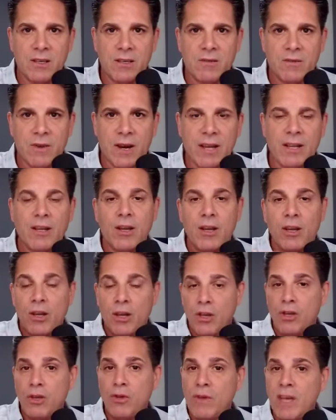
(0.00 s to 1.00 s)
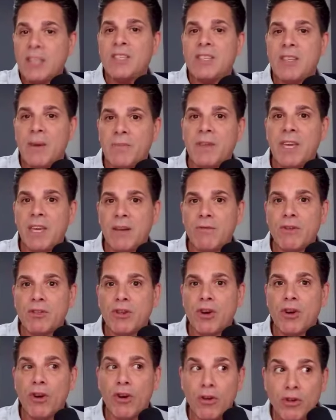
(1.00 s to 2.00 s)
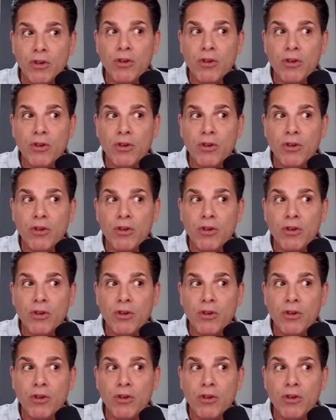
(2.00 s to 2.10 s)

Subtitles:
right, you get something in return.